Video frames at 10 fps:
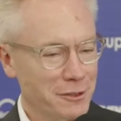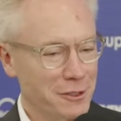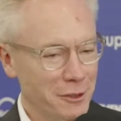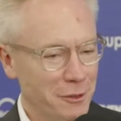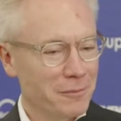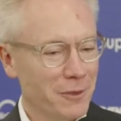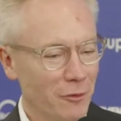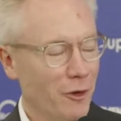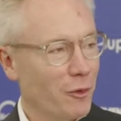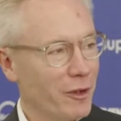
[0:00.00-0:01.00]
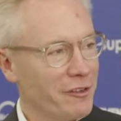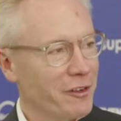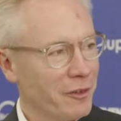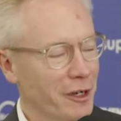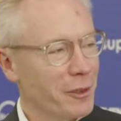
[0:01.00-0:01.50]
So overall,
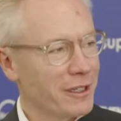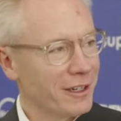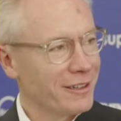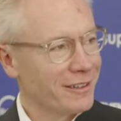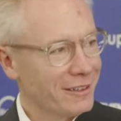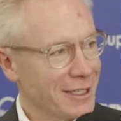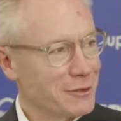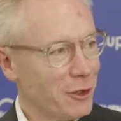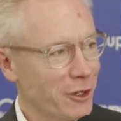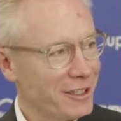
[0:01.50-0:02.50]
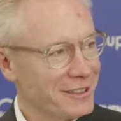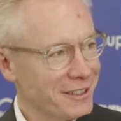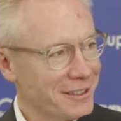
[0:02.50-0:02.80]
very well done, and thanks for organizing it.